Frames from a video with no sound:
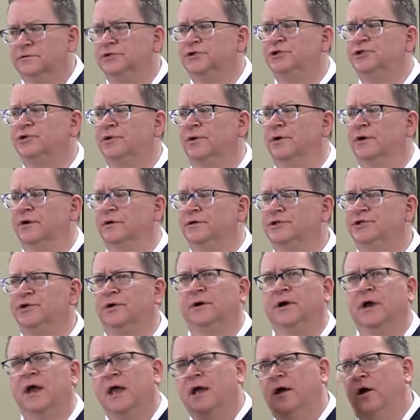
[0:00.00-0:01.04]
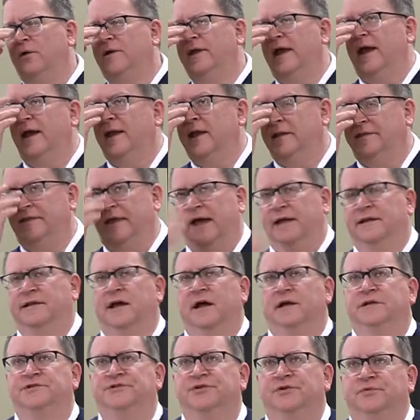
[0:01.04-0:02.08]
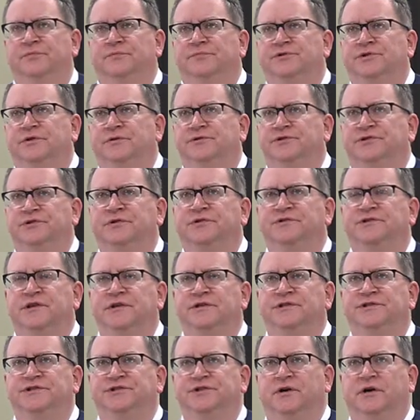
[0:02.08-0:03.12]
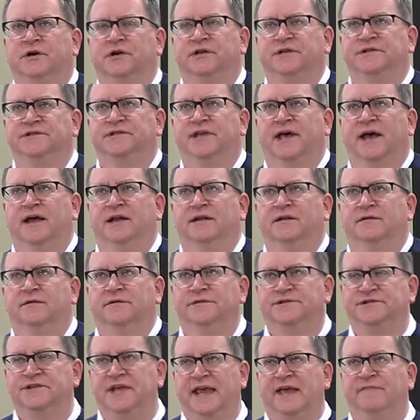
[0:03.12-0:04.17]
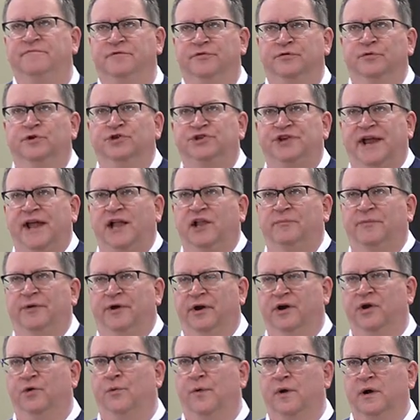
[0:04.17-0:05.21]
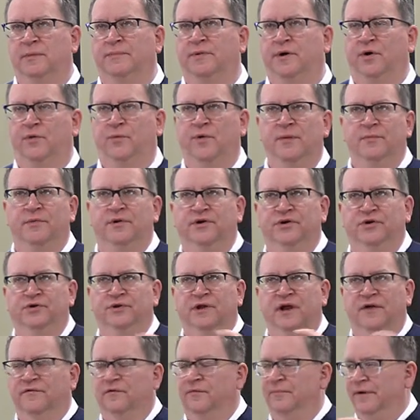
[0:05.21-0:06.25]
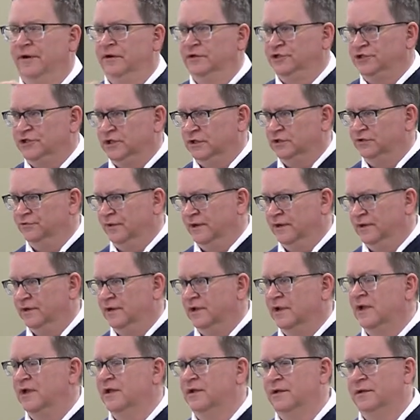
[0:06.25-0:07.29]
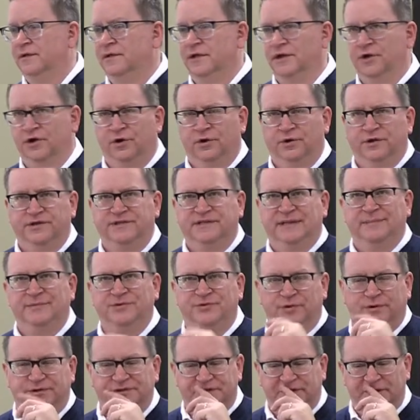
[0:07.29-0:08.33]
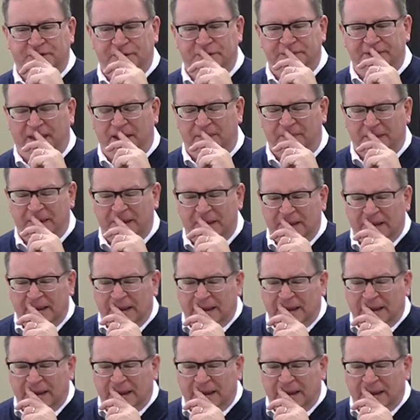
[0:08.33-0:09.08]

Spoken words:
Sure. Okay, I get that. So Sue's concern is that saved through childbearing, what about women who never bear children? You know, it seems to exclude them.